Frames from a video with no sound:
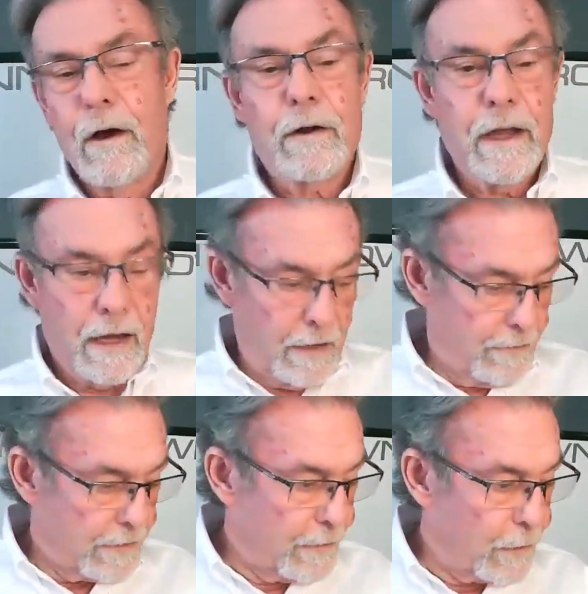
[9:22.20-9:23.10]

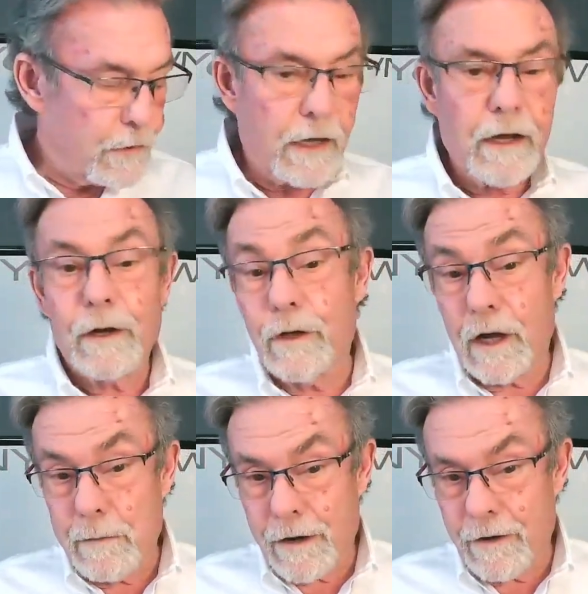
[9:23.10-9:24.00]
Okay, it looks like I'm going to
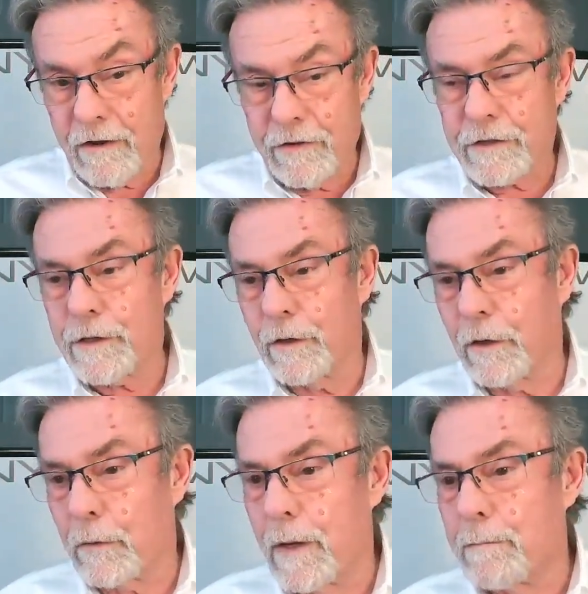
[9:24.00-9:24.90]
talk about Crown Vics here
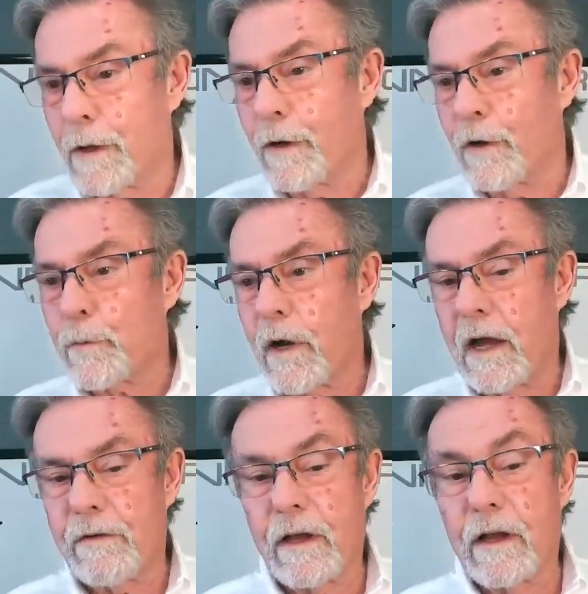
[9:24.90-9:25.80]
in a little bit because
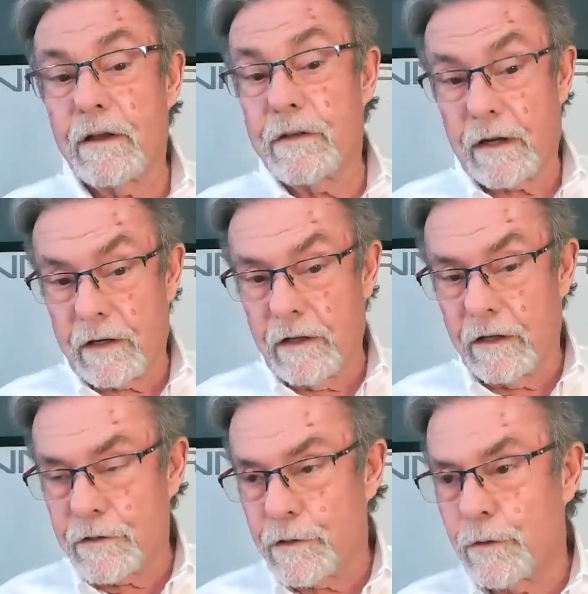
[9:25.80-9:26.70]
we're having
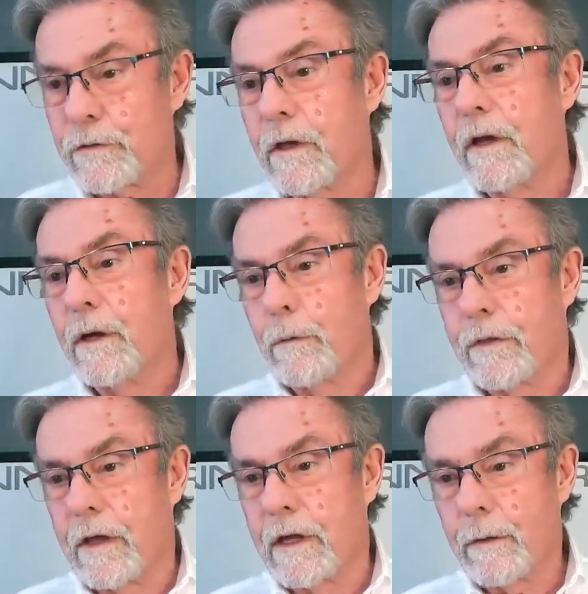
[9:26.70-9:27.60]
technical issues
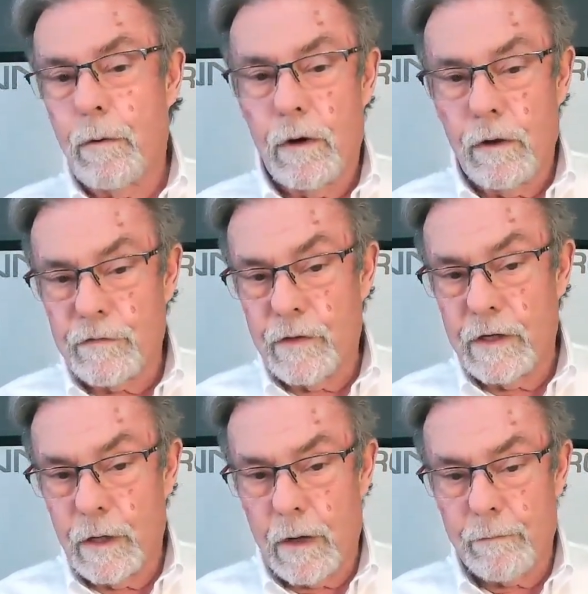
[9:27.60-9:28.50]
with getting Paul's
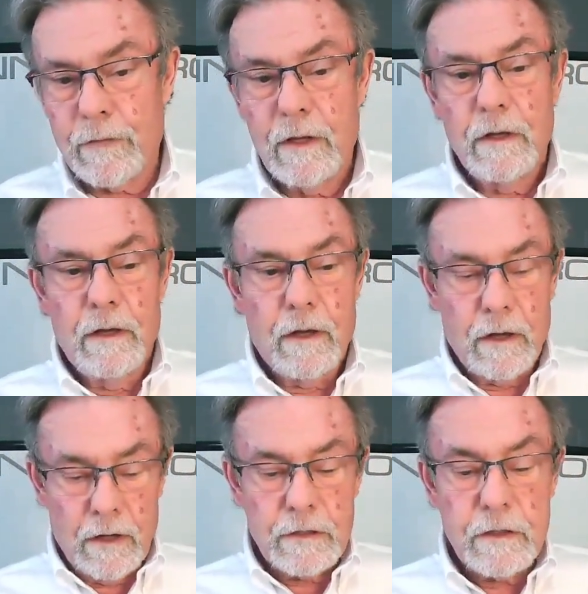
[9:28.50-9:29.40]
video up.
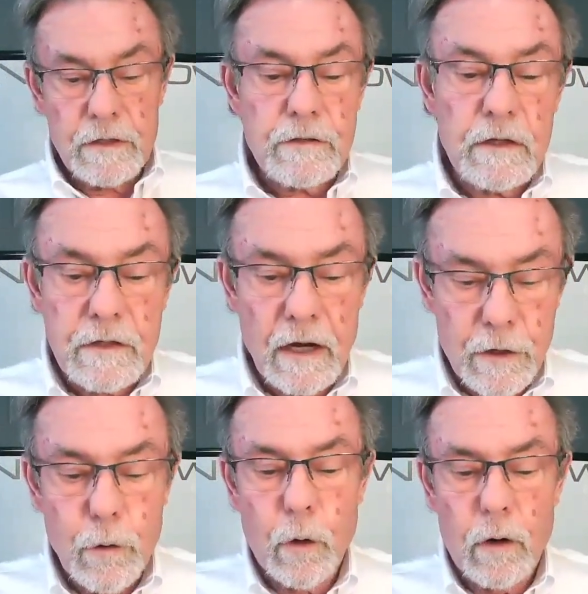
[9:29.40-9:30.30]
Uh, it, it's it's
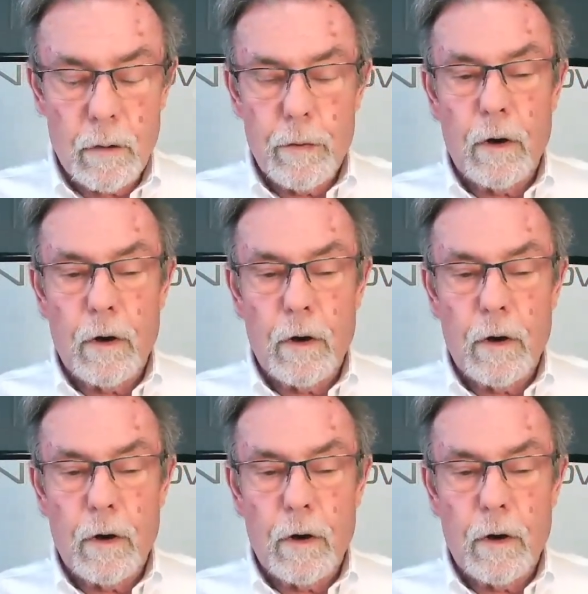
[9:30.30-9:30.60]
kind of cool.